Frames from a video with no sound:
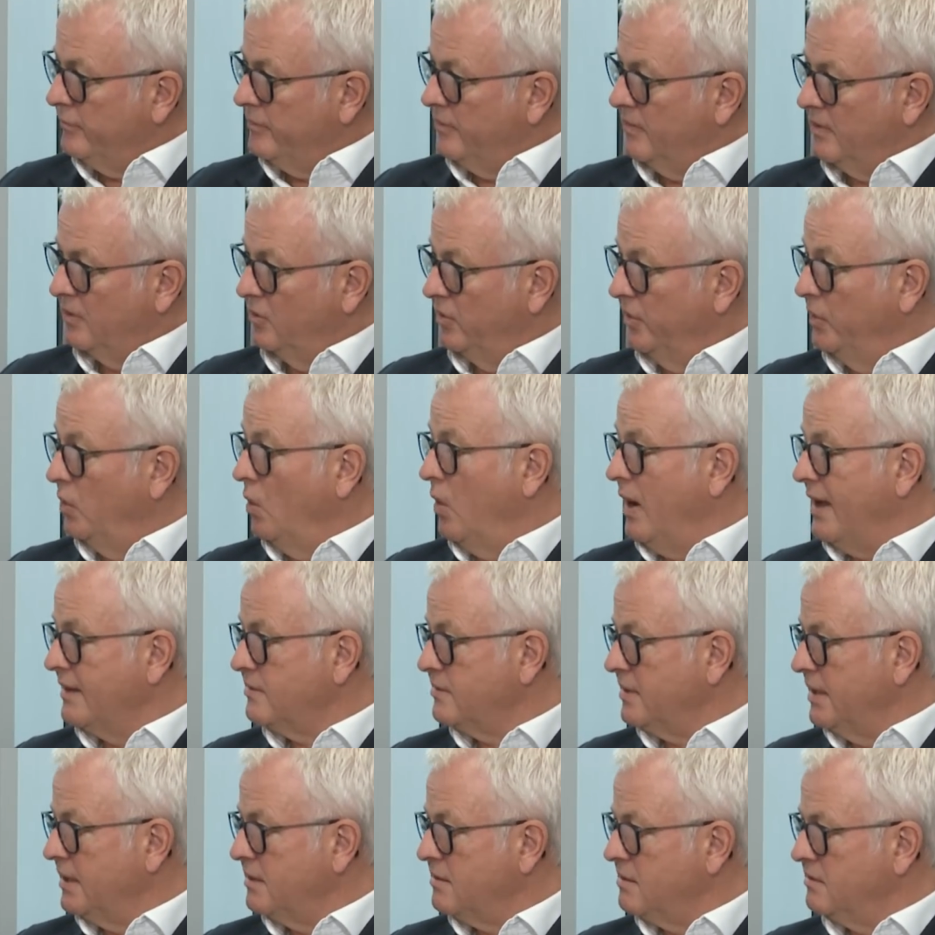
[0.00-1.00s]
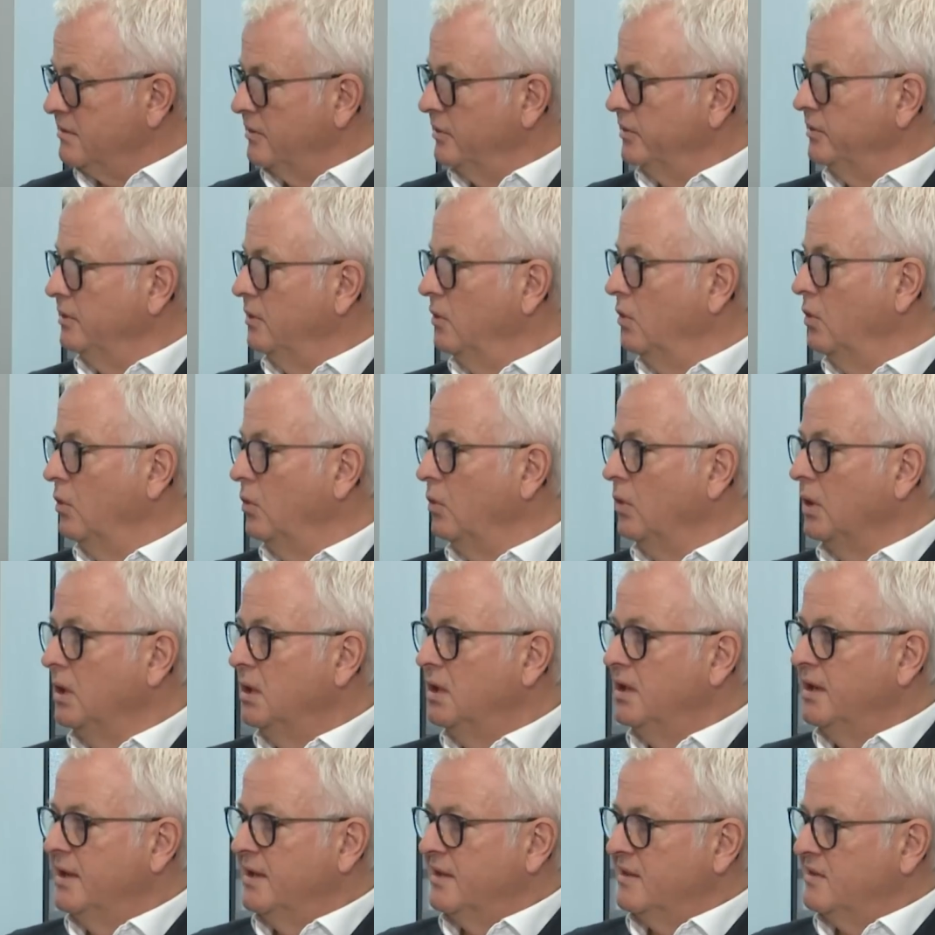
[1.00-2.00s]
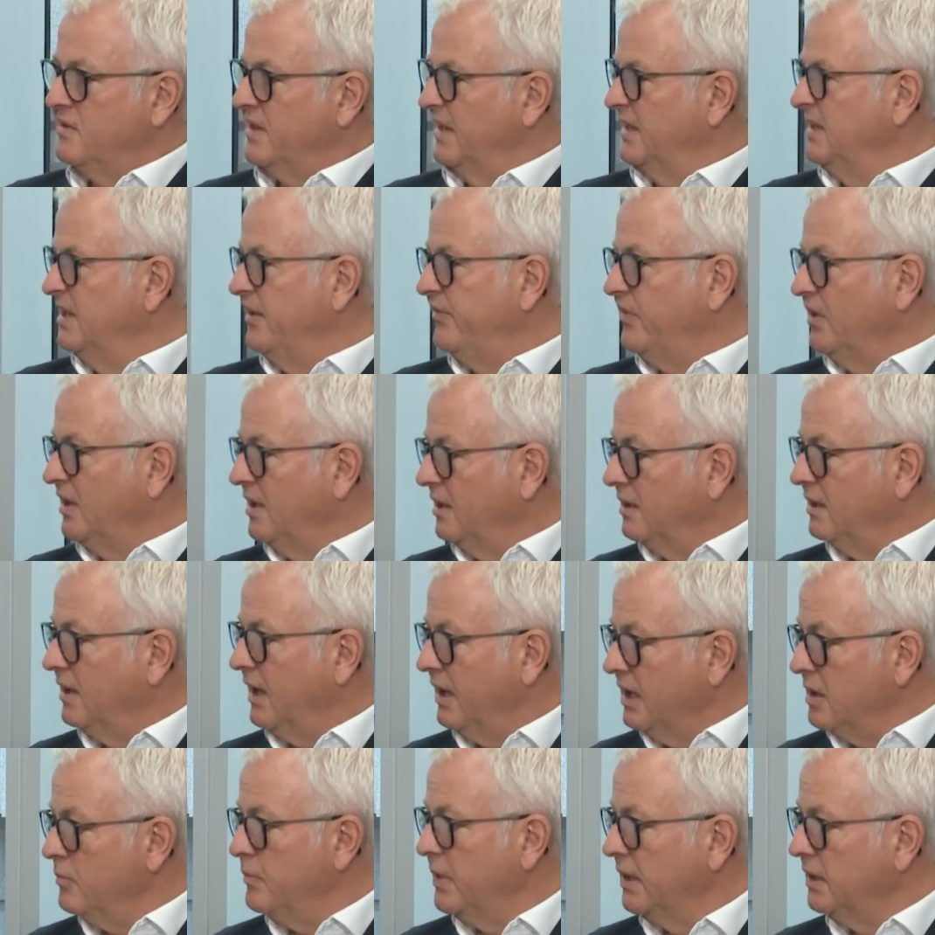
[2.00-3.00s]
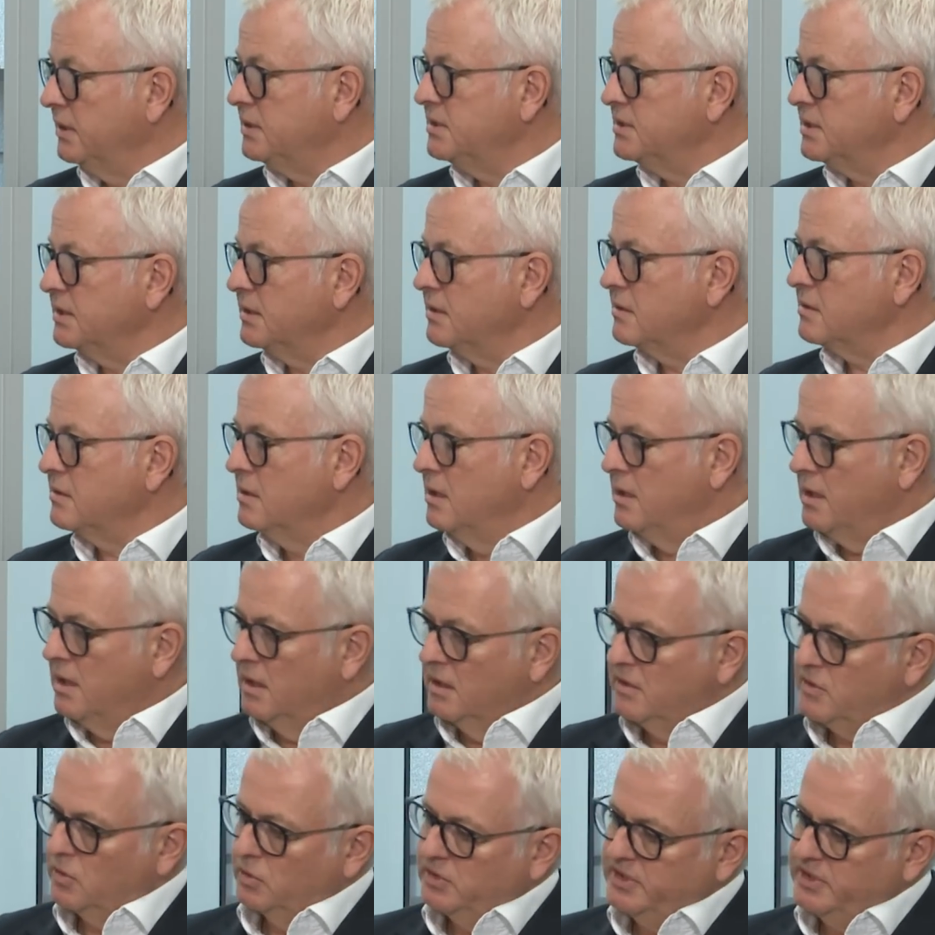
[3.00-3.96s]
there are no assets, there are no significant liabilities. So